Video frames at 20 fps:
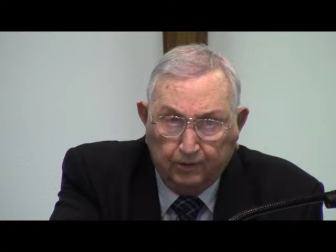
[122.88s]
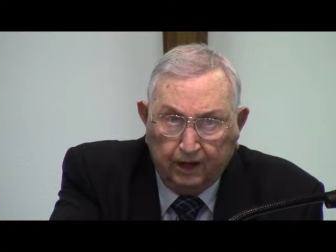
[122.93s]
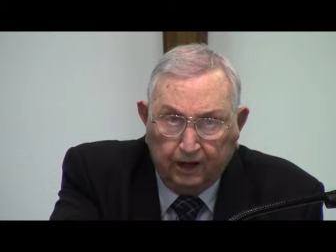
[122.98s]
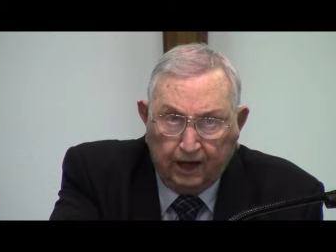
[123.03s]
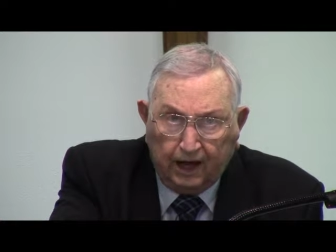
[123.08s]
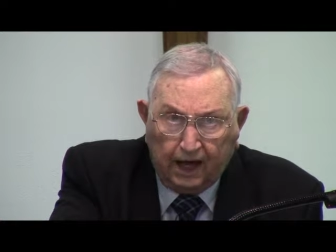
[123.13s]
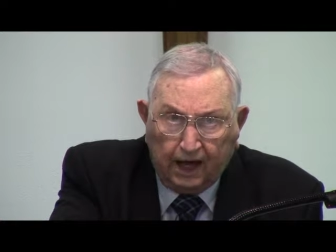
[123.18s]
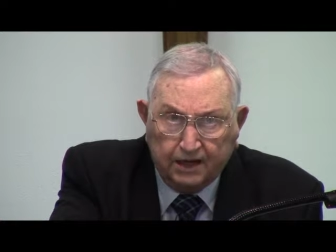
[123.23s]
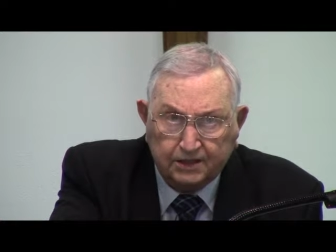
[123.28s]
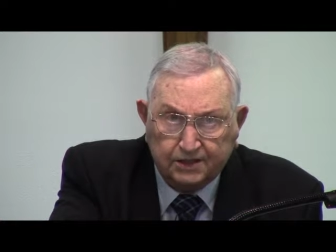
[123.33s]

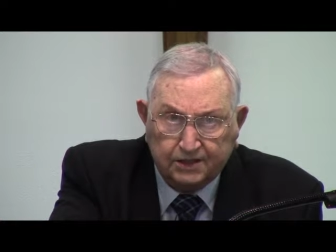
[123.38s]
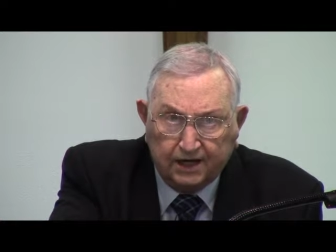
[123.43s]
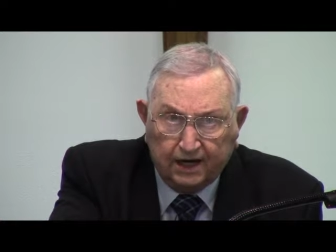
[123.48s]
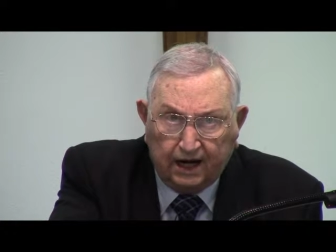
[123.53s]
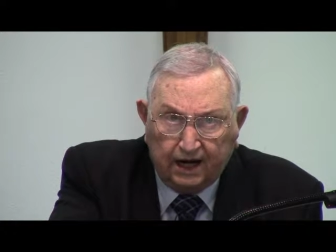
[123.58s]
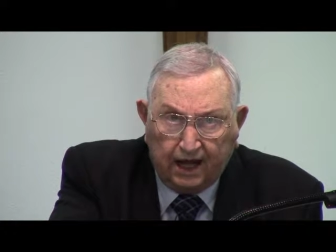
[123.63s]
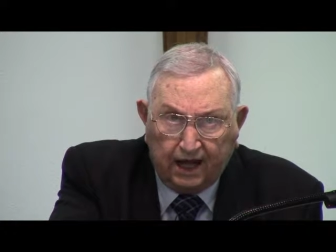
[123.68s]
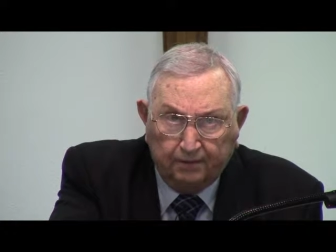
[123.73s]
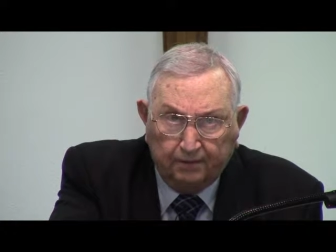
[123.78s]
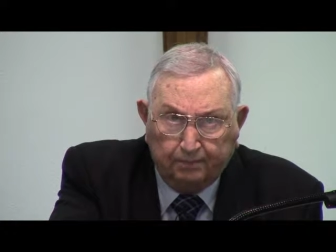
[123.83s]
realize that
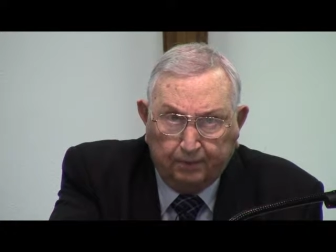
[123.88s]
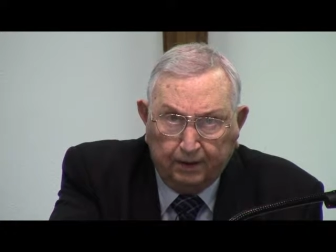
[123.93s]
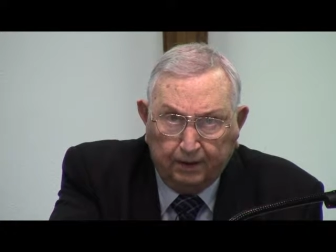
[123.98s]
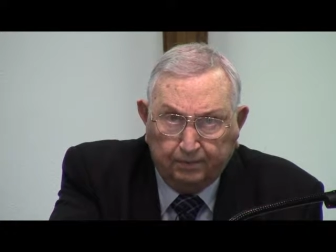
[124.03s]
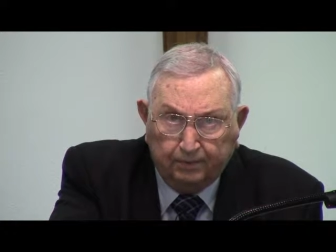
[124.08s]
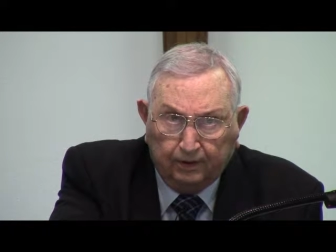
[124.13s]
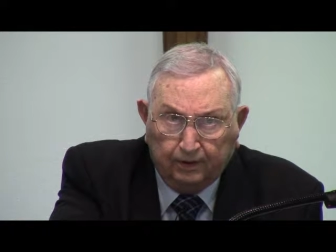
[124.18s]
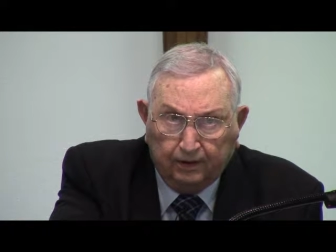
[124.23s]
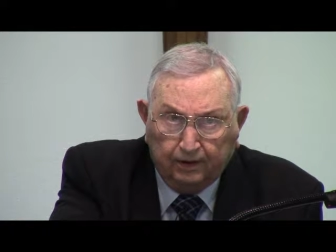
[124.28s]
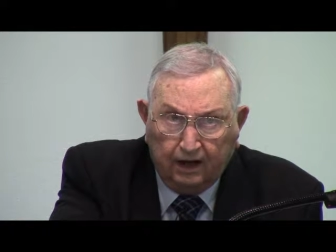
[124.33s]
a lot of
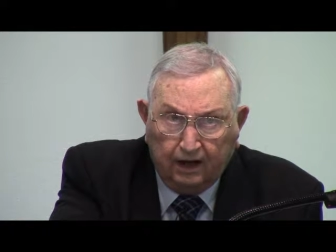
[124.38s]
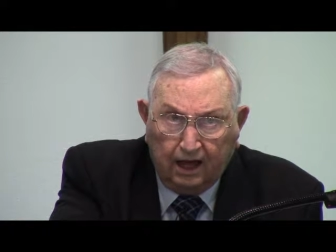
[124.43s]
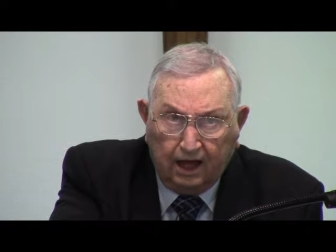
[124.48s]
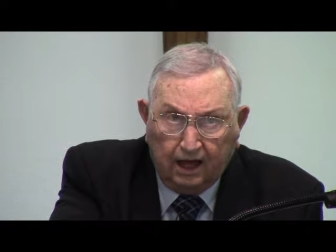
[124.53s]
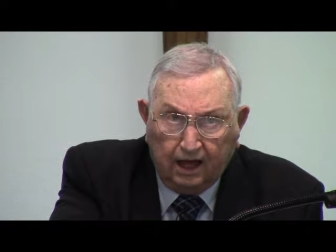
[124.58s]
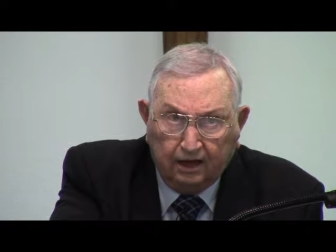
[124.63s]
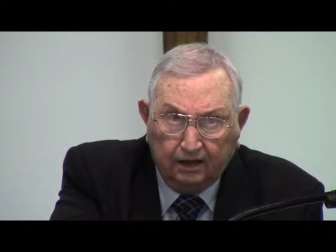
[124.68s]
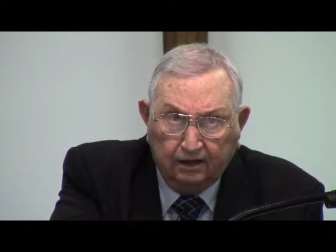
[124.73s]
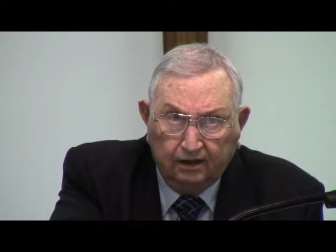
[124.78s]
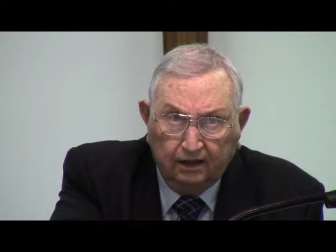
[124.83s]
people are
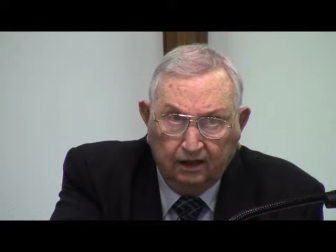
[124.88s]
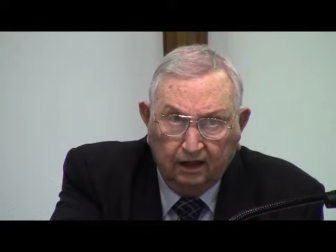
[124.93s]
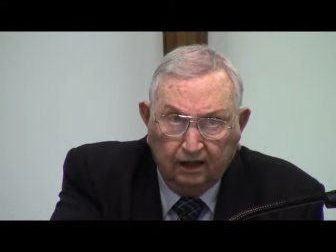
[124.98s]
not.